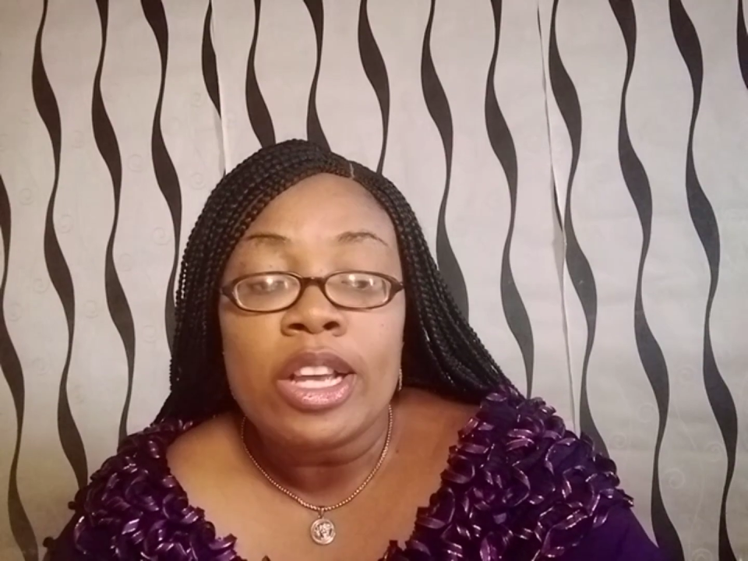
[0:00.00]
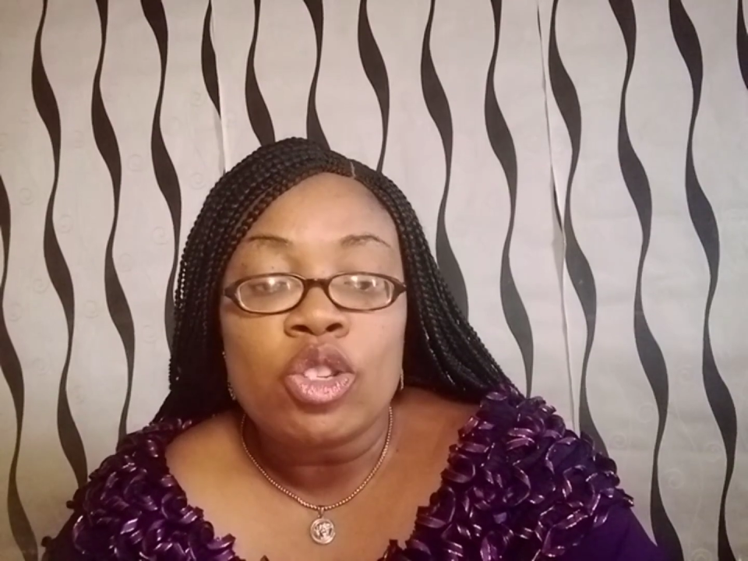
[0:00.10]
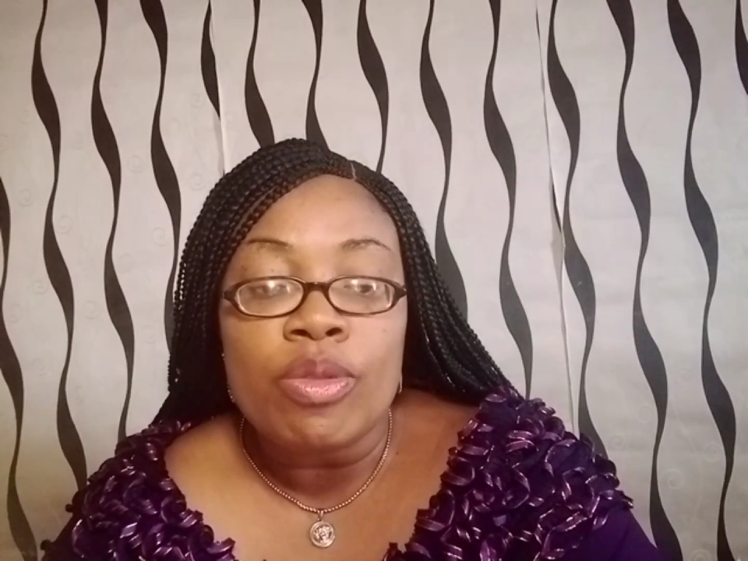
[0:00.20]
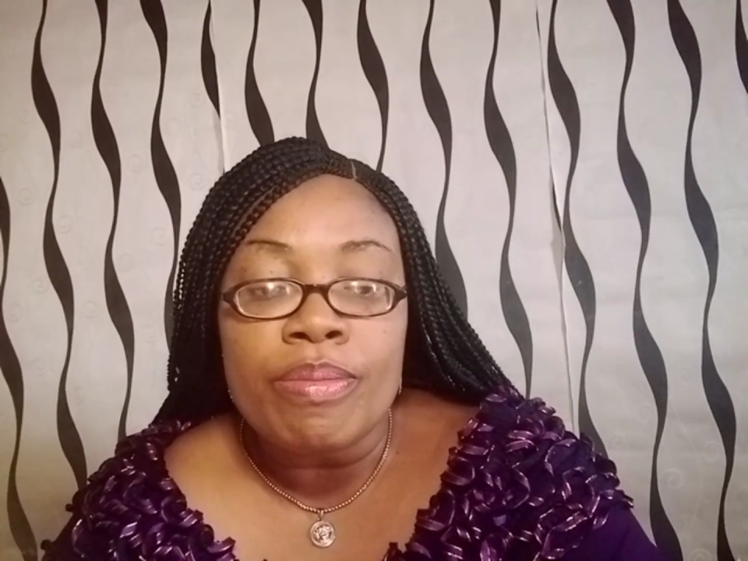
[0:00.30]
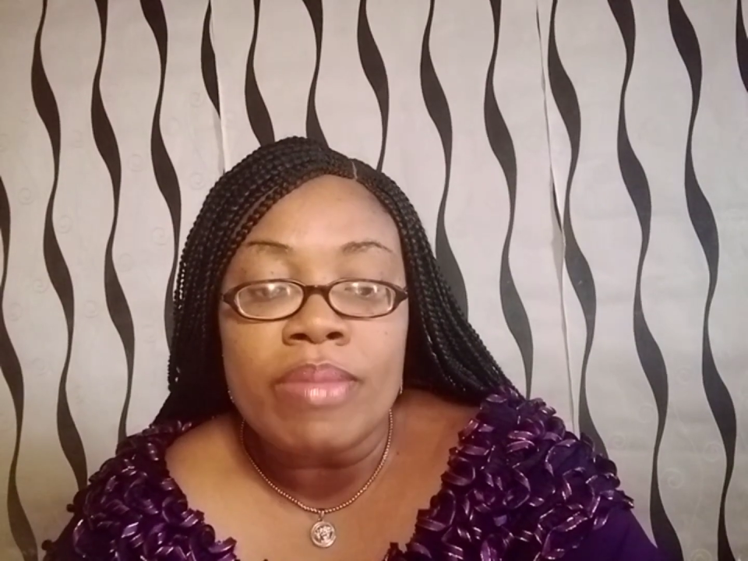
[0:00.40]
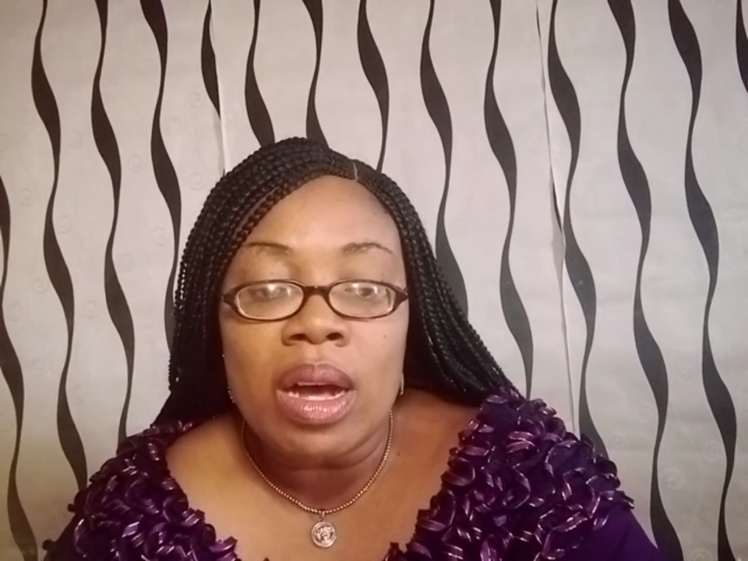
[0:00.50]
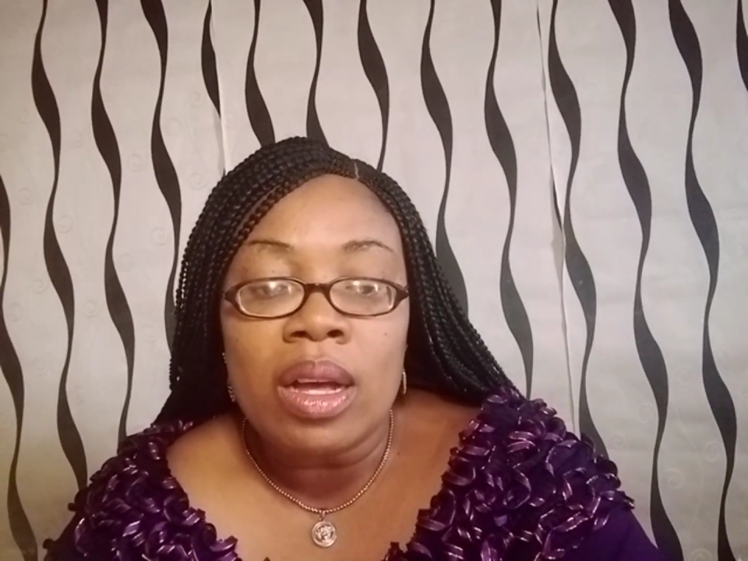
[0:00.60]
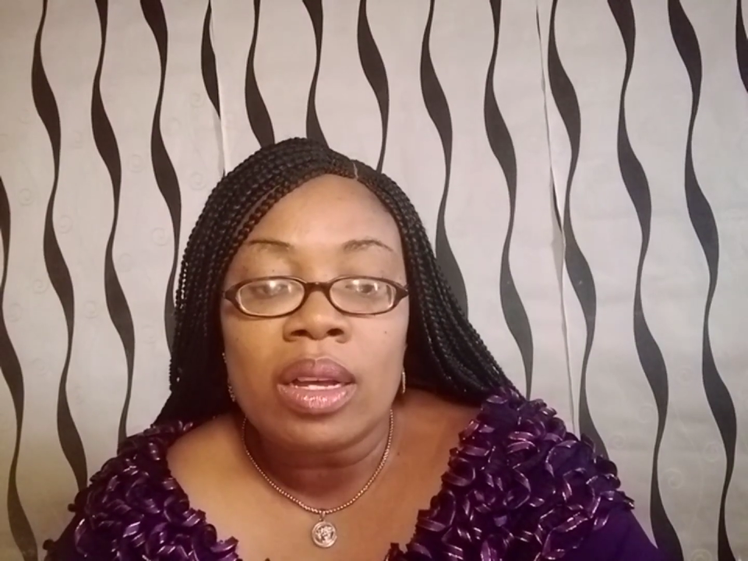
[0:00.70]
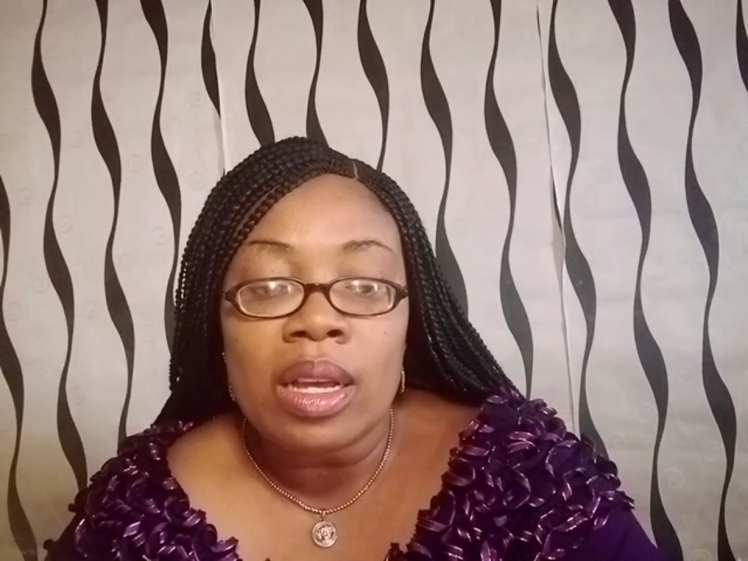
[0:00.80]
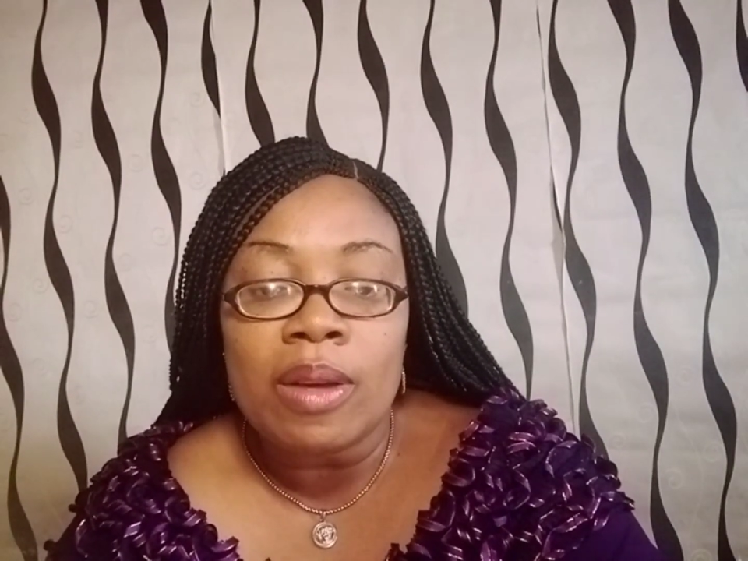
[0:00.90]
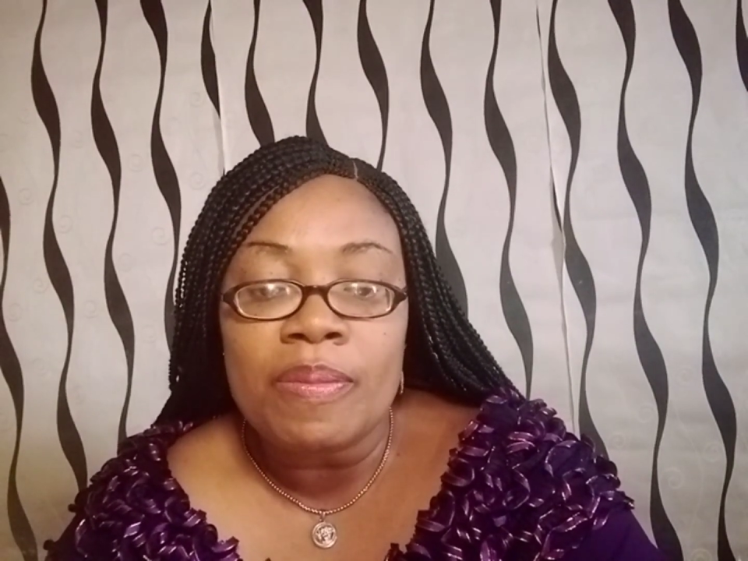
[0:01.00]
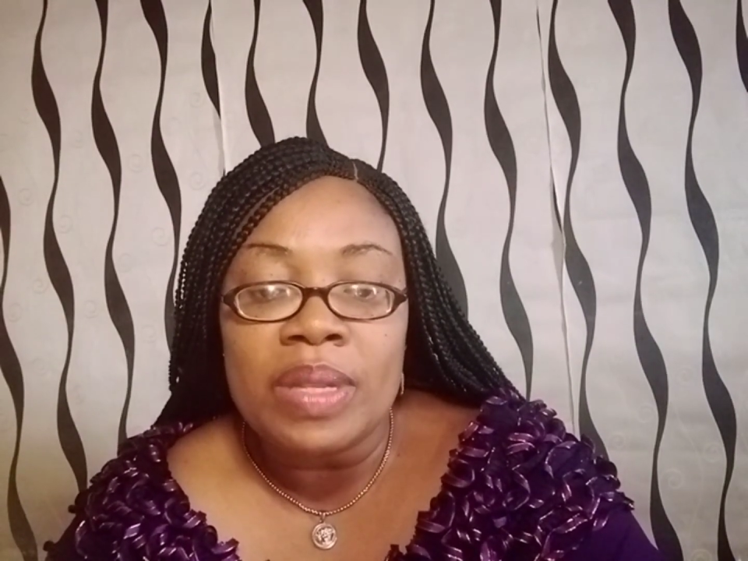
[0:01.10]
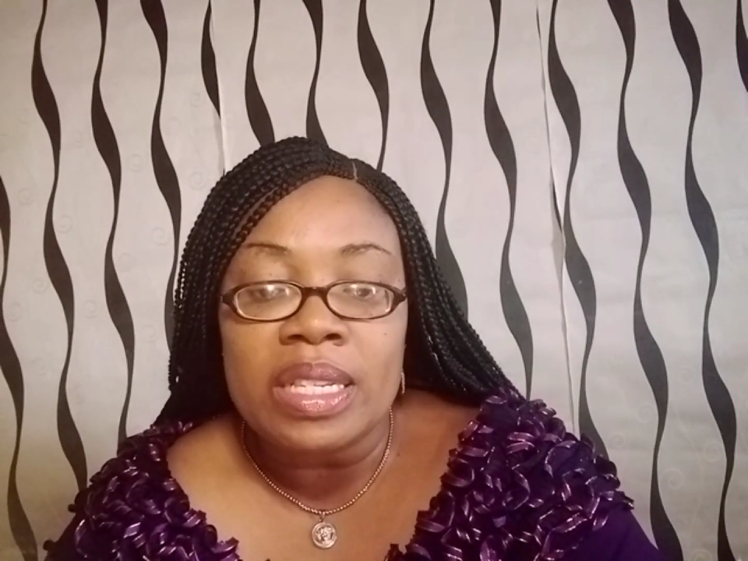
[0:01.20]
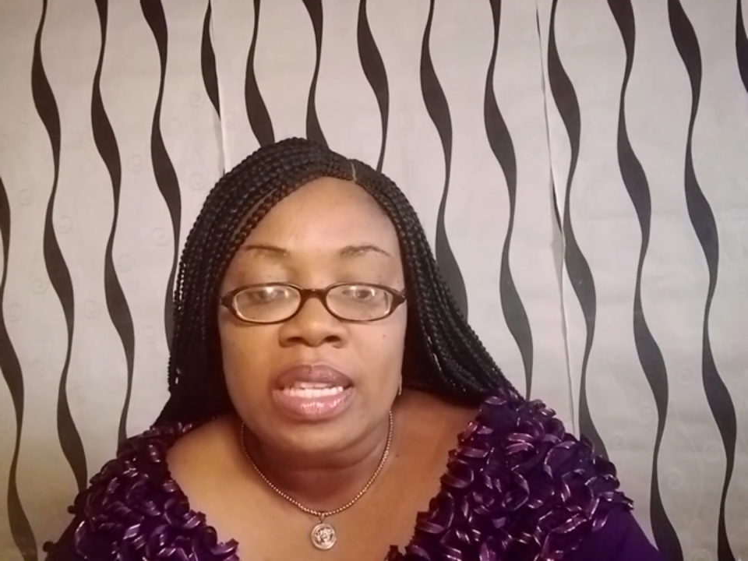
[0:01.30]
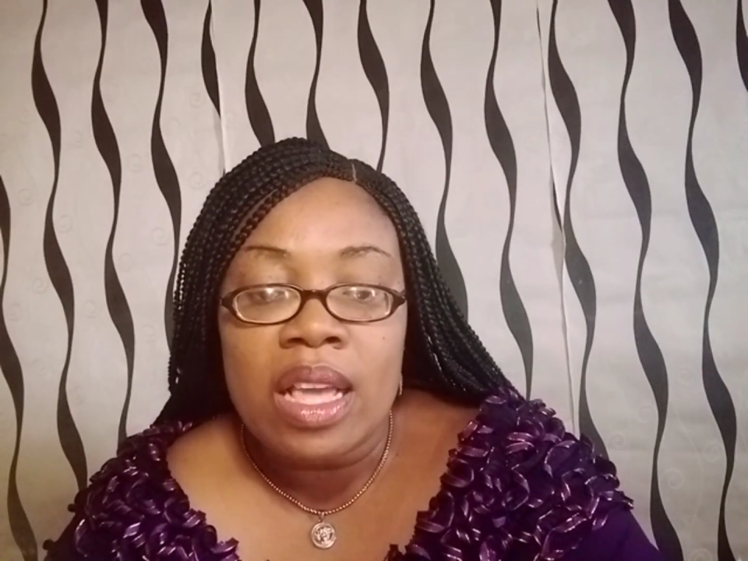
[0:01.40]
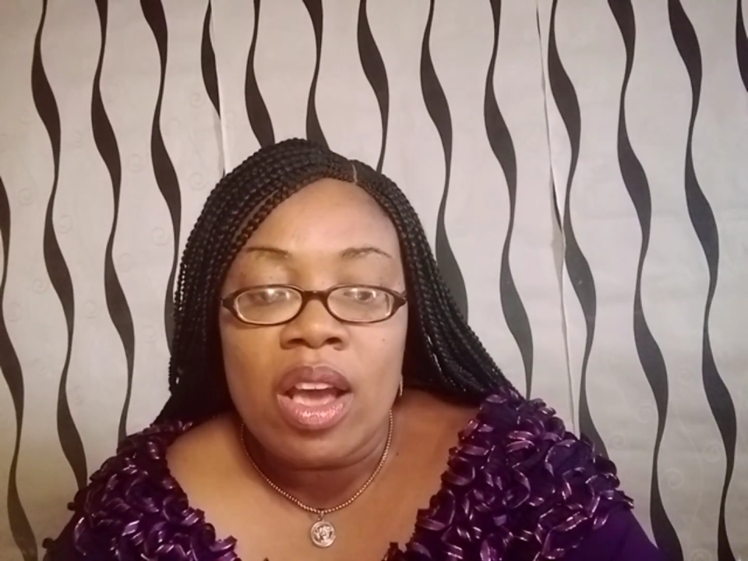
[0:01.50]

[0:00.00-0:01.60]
to more companies.